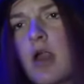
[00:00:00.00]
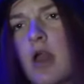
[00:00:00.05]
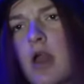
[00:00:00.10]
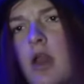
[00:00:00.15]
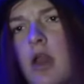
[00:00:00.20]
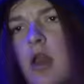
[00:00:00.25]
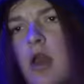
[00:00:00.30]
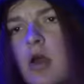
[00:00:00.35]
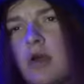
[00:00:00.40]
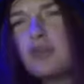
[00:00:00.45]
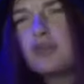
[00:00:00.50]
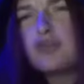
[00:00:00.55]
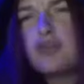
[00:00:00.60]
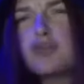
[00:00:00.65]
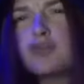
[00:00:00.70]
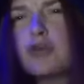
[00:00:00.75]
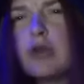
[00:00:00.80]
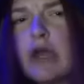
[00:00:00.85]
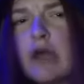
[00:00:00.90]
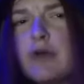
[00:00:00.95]
Not
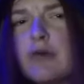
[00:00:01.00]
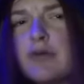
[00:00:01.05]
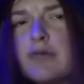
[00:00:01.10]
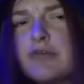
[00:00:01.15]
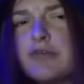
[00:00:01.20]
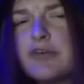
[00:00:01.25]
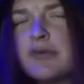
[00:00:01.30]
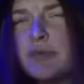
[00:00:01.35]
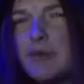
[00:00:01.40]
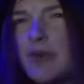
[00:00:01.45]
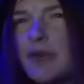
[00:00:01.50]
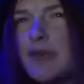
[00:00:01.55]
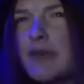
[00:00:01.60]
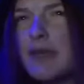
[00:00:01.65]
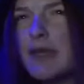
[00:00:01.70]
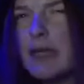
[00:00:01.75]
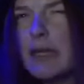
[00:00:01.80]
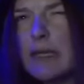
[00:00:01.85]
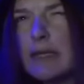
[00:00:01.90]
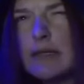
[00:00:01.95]
sure how I feel about the
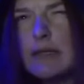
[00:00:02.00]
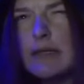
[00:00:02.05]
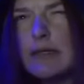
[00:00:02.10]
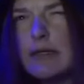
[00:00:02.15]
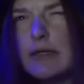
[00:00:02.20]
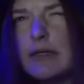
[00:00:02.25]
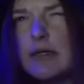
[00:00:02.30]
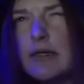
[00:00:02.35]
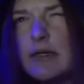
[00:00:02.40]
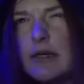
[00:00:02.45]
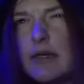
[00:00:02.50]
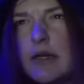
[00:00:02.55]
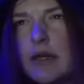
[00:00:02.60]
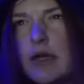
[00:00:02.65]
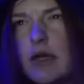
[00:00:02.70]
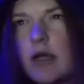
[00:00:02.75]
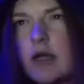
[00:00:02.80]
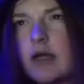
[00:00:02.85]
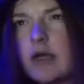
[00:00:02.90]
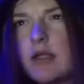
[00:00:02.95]
ending.
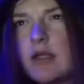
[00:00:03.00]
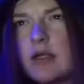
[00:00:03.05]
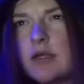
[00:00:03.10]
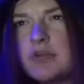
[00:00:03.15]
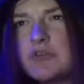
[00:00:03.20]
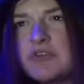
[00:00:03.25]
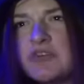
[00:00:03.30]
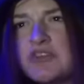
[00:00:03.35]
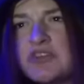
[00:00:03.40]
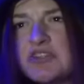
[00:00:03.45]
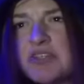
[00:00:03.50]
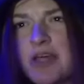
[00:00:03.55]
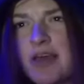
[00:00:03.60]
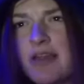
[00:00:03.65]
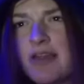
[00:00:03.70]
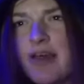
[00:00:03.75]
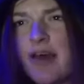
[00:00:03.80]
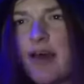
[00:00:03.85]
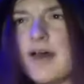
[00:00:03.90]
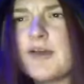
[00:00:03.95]
Let's just say
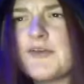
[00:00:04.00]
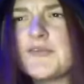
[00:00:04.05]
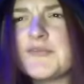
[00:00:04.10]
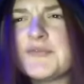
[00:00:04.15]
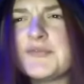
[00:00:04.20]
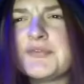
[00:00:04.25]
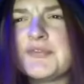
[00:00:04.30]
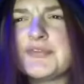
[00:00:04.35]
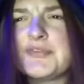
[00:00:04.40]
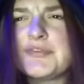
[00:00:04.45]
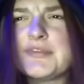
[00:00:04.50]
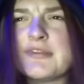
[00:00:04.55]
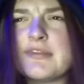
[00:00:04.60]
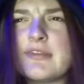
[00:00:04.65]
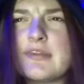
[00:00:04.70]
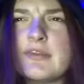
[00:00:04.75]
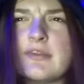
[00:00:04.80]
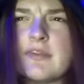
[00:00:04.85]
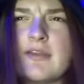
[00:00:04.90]
that.